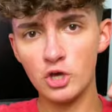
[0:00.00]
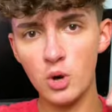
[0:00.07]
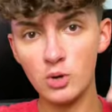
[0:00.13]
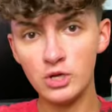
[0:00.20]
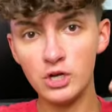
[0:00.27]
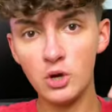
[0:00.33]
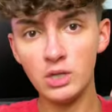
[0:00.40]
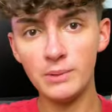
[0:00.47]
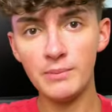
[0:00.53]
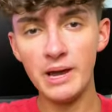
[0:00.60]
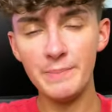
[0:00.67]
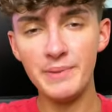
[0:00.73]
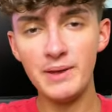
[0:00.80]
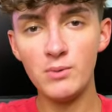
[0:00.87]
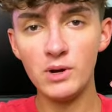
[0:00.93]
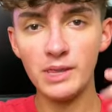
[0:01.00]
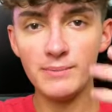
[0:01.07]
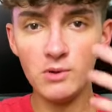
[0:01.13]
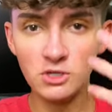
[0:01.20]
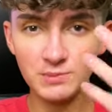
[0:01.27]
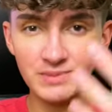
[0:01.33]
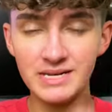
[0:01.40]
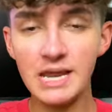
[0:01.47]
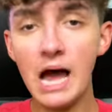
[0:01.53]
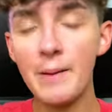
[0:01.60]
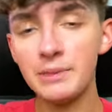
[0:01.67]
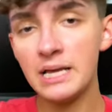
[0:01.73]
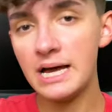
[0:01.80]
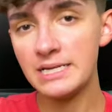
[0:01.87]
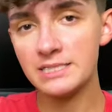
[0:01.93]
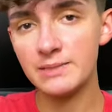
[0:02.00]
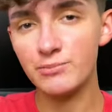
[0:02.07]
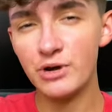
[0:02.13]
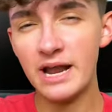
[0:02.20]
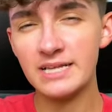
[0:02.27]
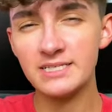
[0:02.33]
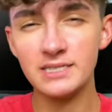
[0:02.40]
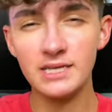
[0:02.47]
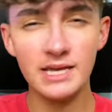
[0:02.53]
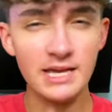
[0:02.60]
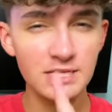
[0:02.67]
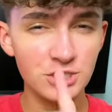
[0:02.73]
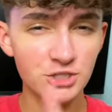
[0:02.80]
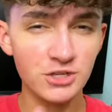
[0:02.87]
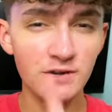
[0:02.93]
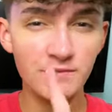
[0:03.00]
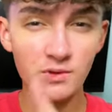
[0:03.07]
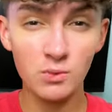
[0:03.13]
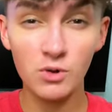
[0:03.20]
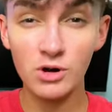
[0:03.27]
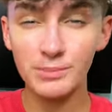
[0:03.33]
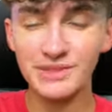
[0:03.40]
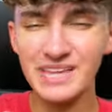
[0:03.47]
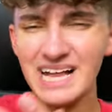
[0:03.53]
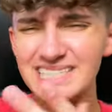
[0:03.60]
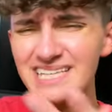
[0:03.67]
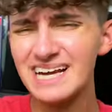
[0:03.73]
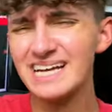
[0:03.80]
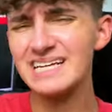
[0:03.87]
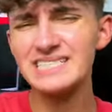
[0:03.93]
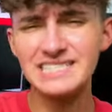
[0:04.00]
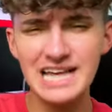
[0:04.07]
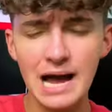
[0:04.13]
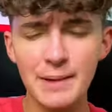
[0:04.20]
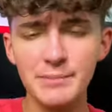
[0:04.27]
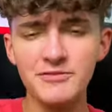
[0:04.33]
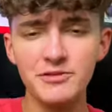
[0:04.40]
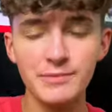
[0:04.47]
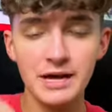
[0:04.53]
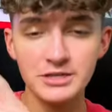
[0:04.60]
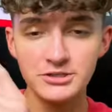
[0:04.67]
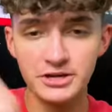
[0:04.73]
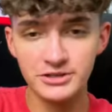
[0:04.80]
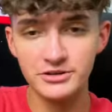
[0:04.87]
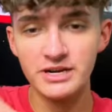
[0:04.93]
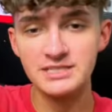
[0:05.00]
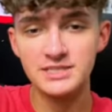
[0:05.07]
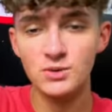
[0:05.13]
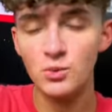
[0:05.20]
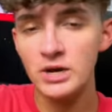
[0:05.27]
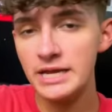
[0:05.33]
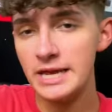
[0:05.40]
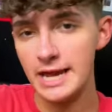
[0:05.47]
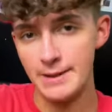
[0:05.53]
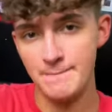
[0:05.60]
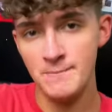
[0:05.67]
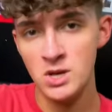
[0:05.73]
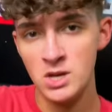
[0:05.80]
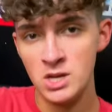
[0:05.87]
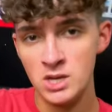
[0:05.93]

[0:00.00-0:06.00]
Coca-Cola might be one of the most monopolizing brands in the history of the world, but that's not going to stop me from entering their instant win game.